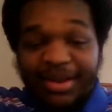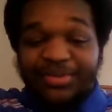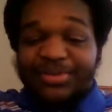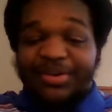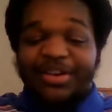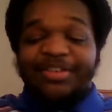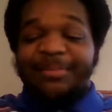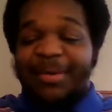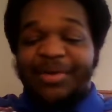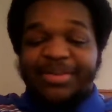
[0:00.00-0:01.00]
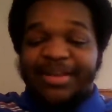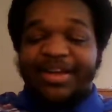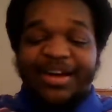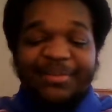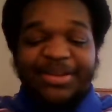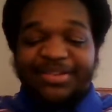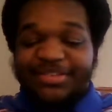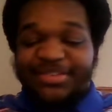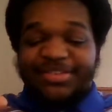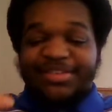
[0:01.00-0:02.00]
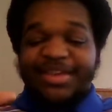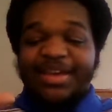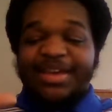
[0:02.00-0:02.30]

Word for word: also heard about in the comic, there's this,